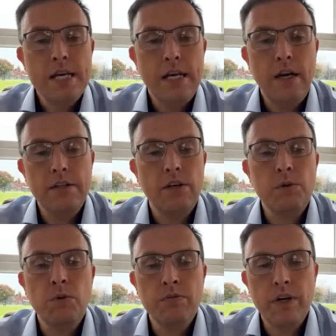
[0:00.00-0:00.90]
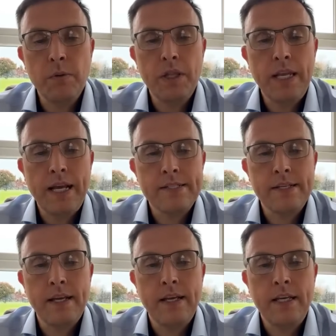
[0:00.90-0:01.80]
I thought he won very well the last
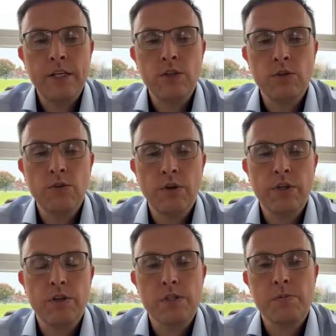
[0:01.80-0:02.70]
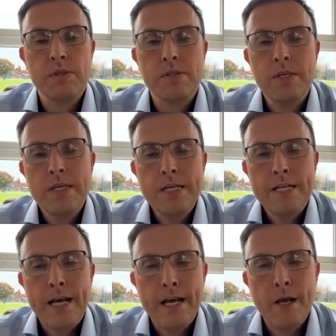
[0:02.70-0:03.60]
day. He had a good run at Christmas.
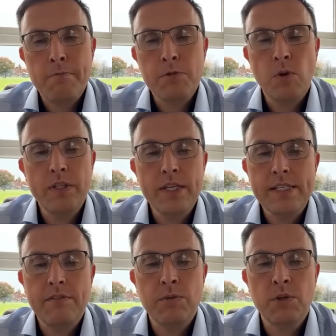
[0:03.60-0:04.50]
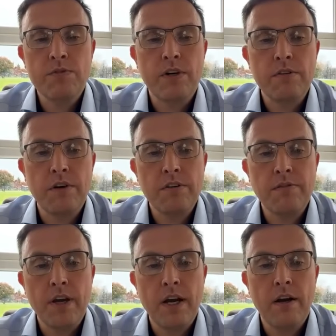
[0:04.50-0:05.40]
So I think 7-1 is very, very
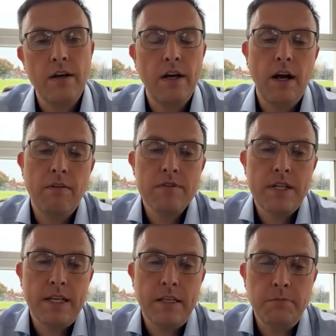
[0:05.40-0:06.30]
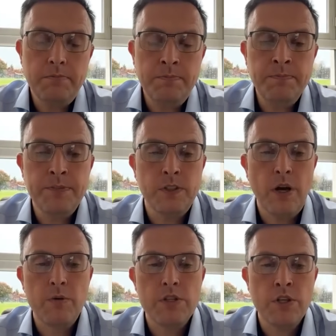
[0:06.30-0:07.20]
fair. Obviously, the
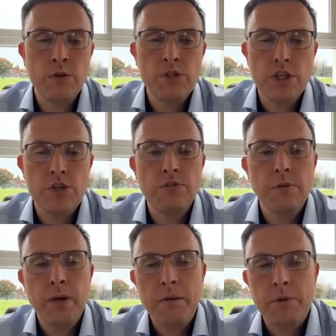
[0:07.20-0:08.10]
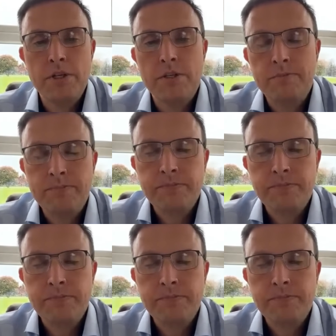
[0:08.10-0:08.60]
ground is a huge issue for Banbridge.